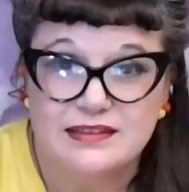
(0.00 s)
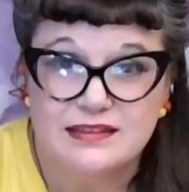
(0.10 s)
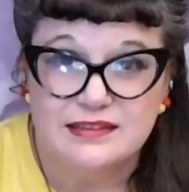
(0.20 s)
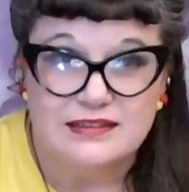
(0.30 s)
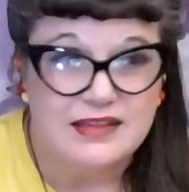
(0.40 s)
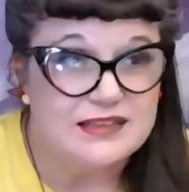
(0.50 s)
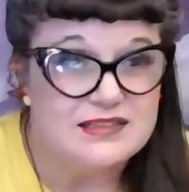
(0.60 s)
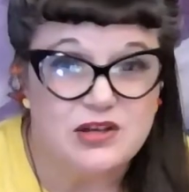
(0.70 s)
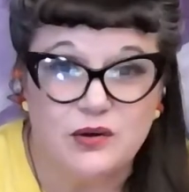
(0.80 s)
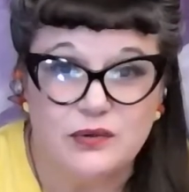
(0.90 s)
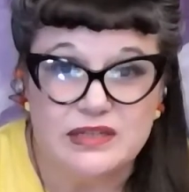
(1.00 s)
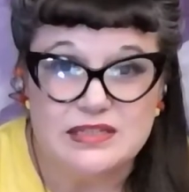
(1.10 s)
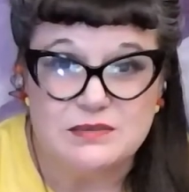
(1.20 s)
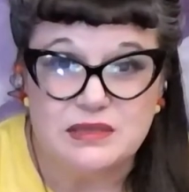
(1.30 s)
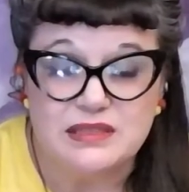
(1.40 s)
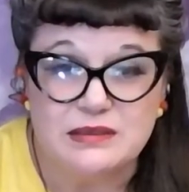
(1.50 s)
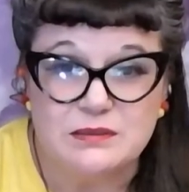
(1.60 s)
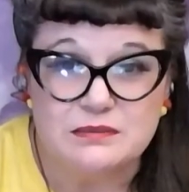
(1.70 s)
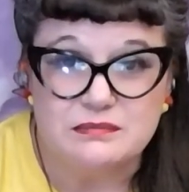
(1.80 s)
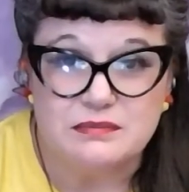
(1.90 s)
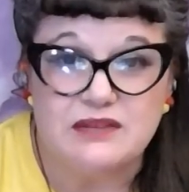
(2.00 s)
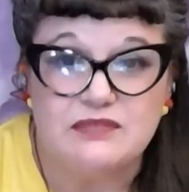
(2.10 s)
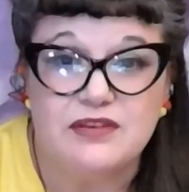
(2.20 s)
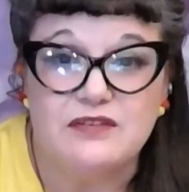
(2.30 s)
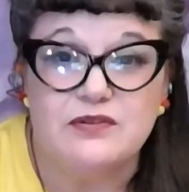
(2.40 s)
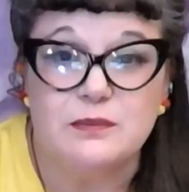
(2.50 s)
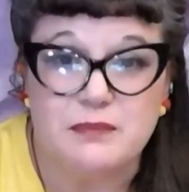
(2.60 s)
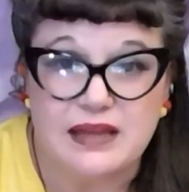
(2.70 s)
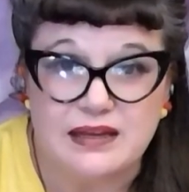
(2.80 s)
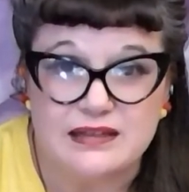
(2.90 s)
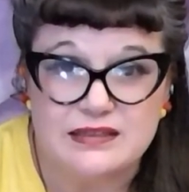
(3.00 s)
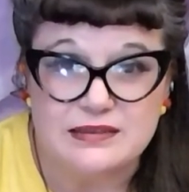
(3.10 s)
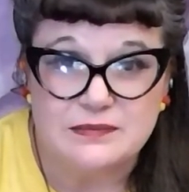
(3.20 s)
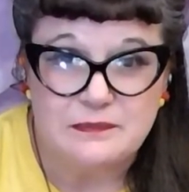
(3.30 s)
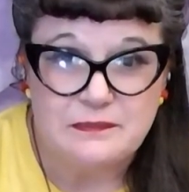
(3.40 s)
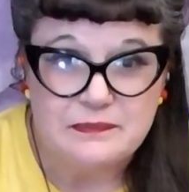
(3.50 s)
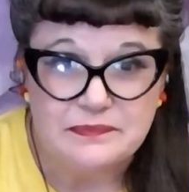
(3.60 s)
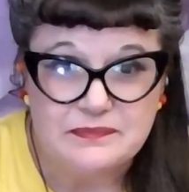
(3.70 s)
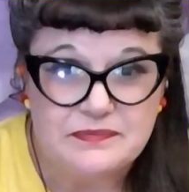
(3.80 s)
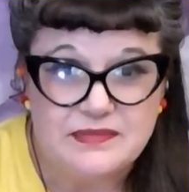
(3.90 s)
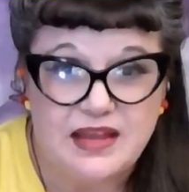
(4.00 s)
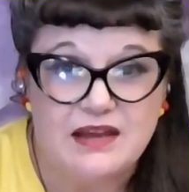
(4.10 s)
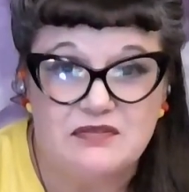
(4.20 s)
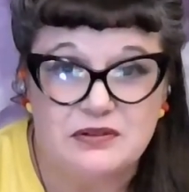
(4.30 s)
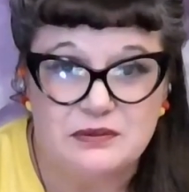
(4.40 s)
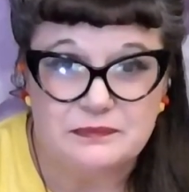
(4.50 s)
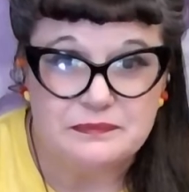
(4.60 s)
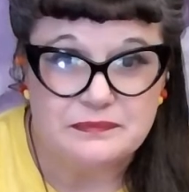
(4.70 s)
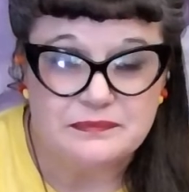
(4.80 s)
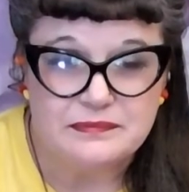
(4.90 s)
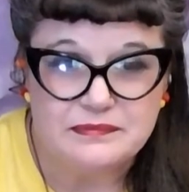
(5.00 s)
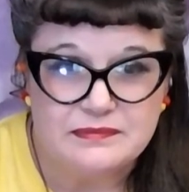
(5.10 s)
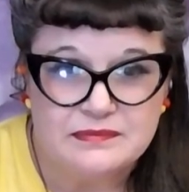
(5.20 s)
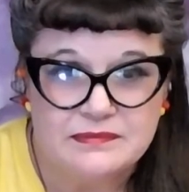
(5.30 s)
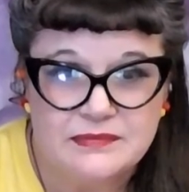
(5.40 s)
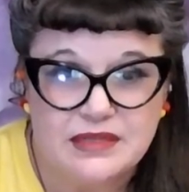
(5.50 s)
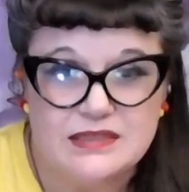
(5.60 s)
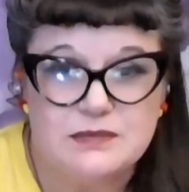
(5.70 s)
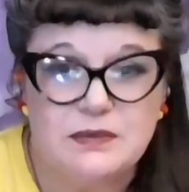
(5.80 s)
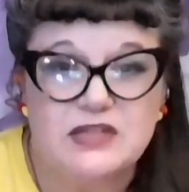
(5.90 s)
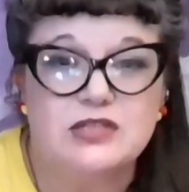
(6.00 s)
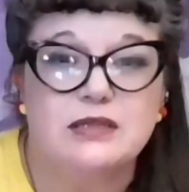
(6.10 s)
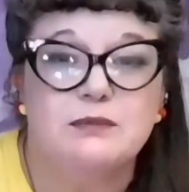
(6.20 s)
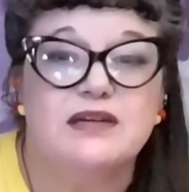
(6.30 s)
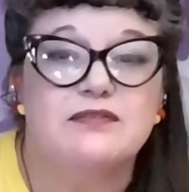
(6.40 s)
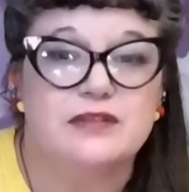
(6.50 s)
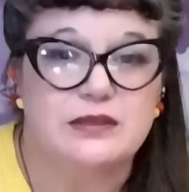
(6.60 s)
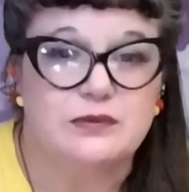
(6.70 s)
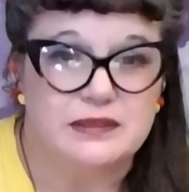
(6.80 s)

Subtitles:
that's always been my favorite band ever, especially Mick Fleetwood.